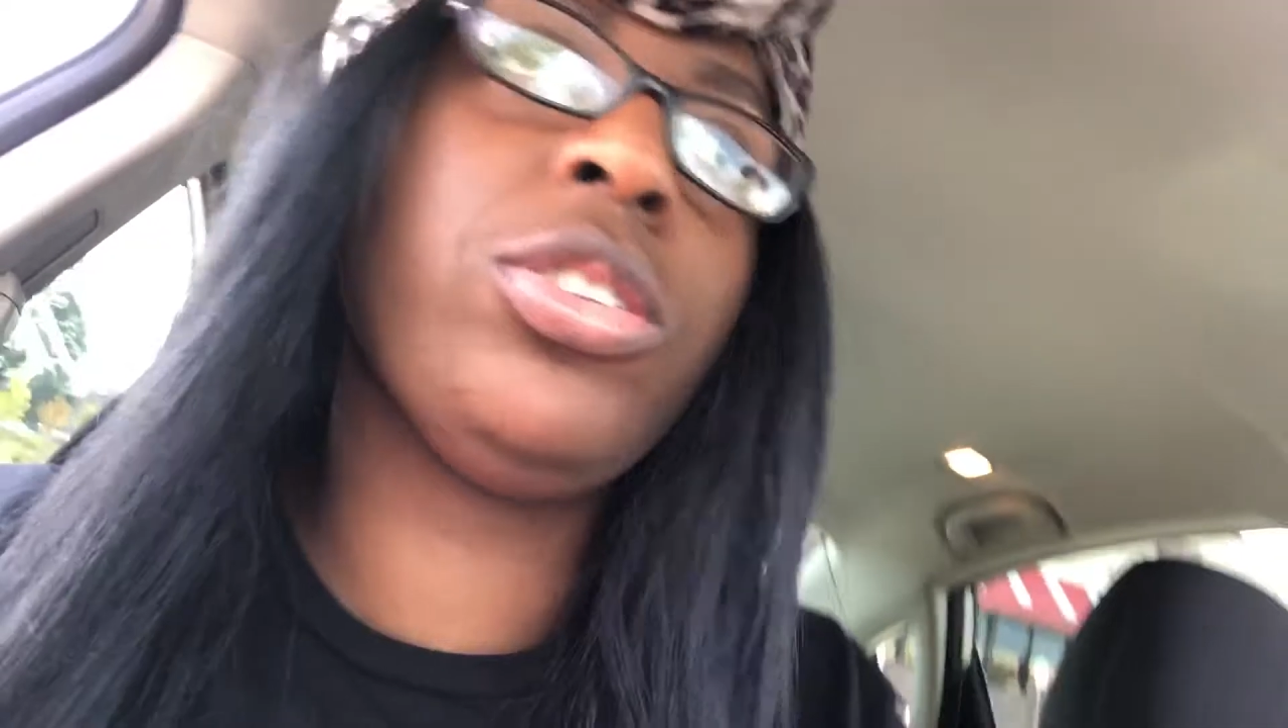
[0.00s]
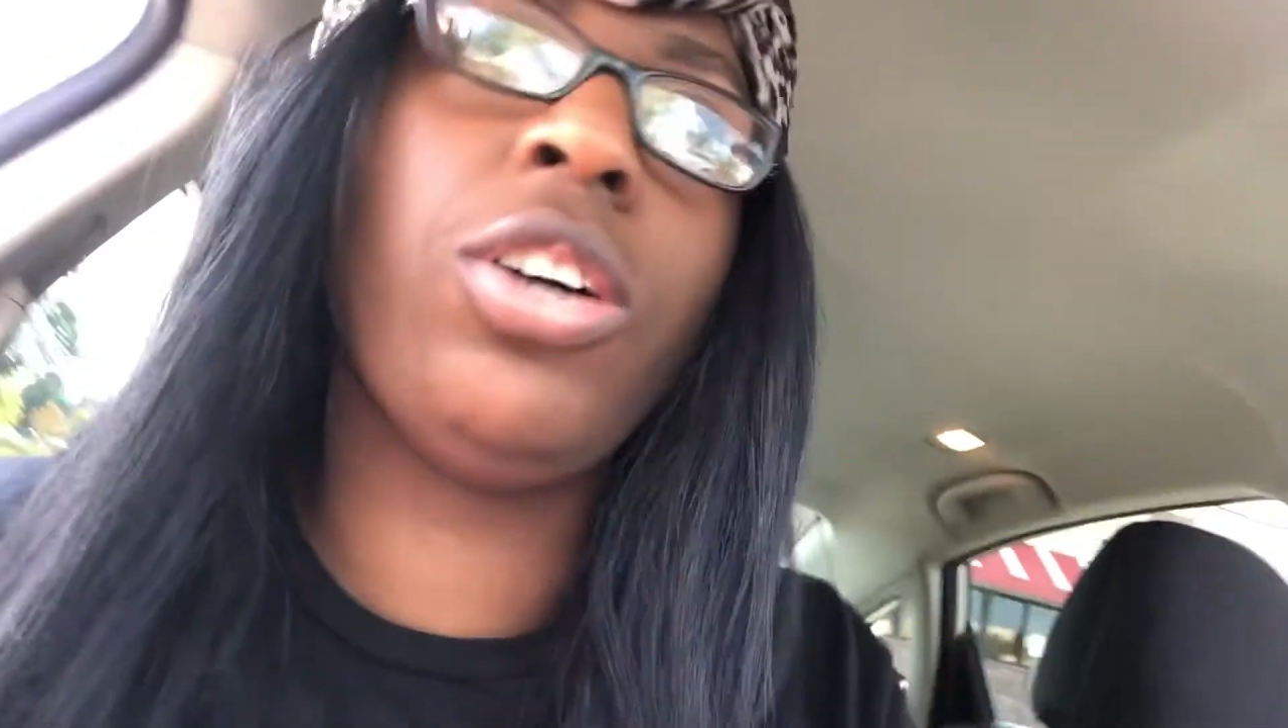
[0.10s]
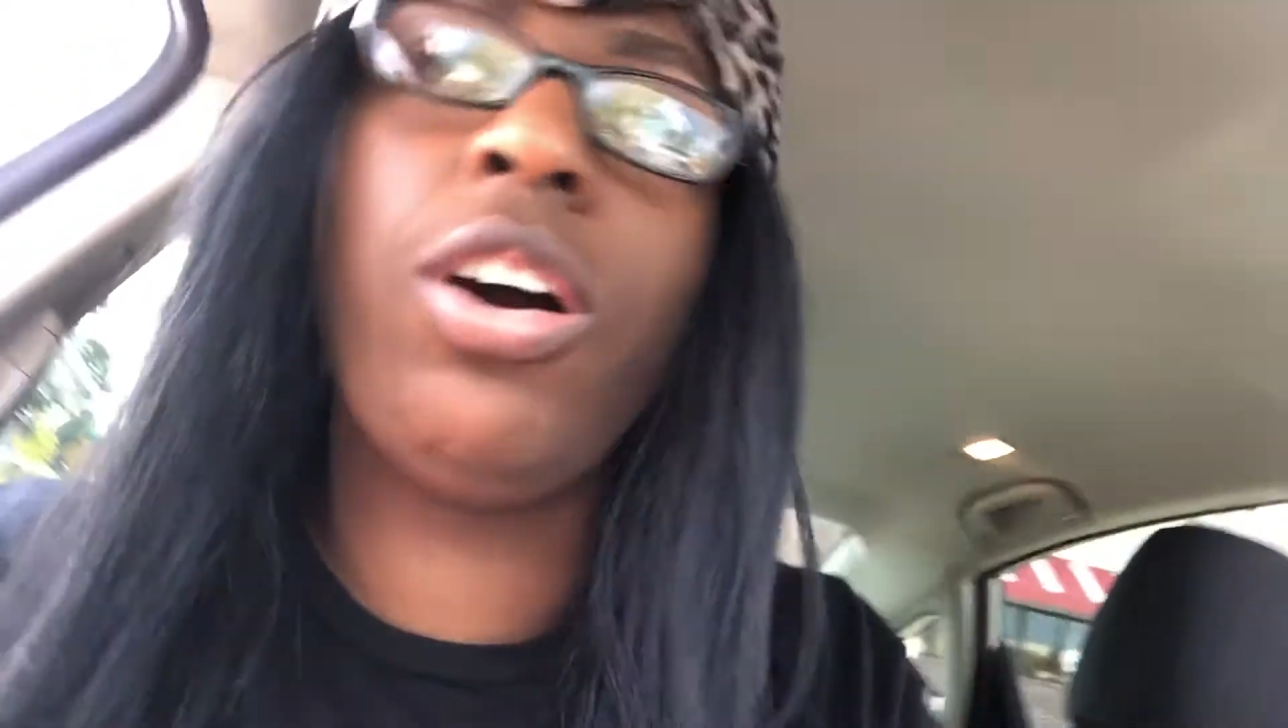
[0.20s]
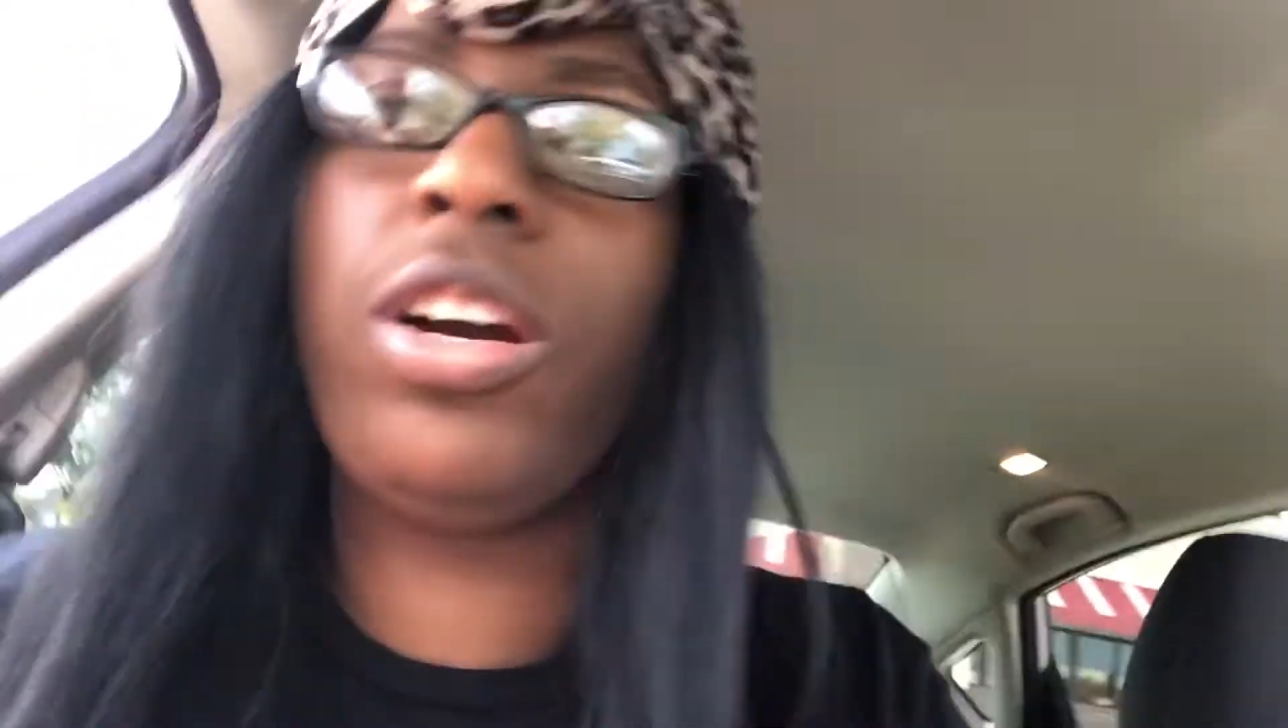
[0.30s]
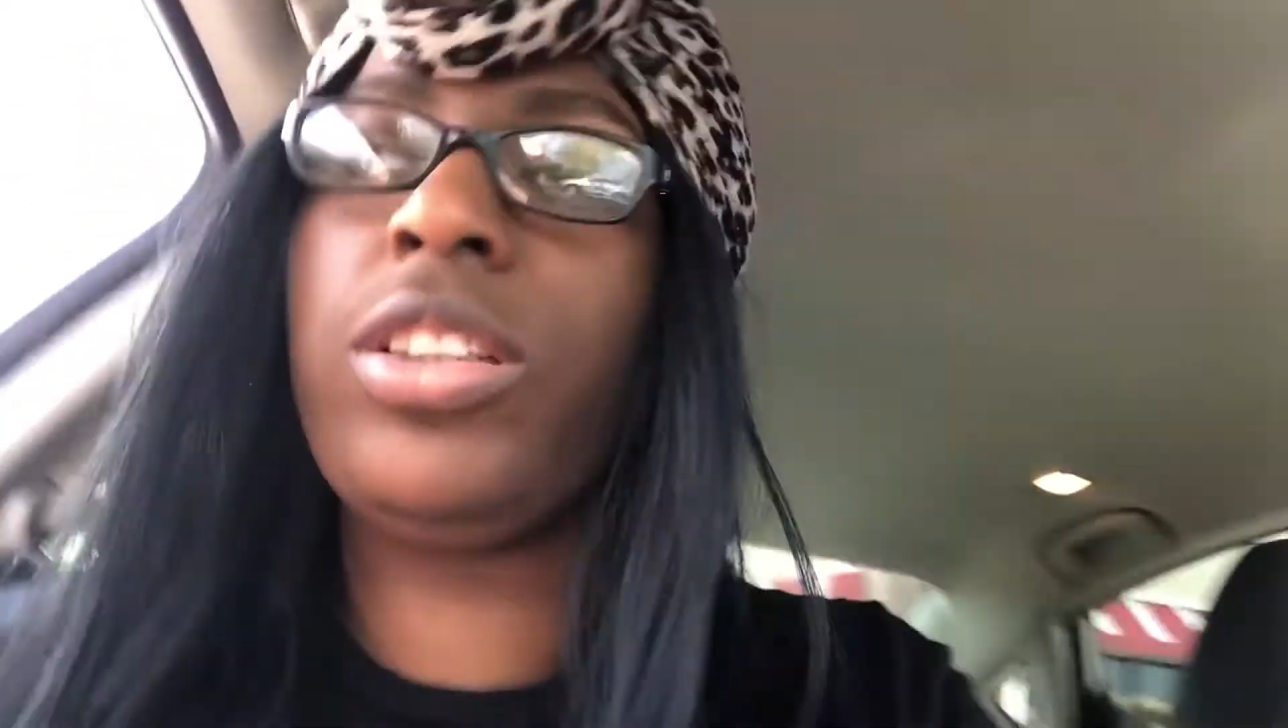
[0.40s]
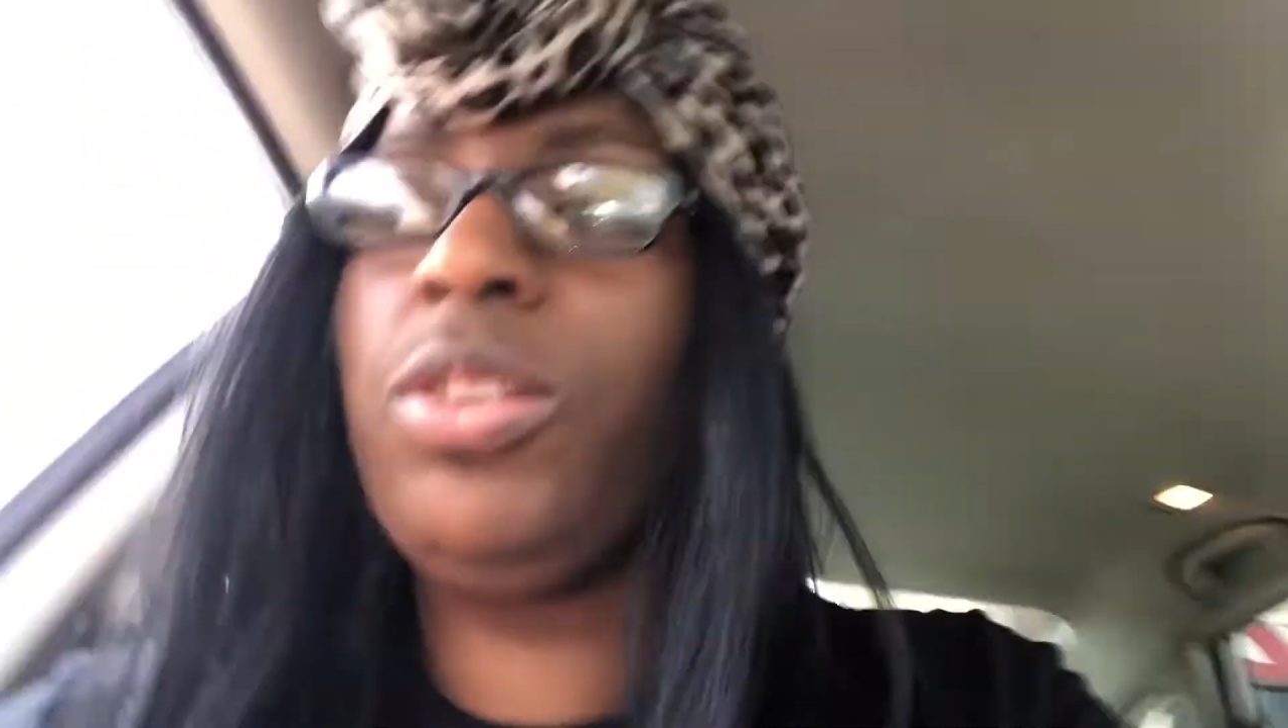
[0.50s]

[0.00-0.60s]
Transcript: start.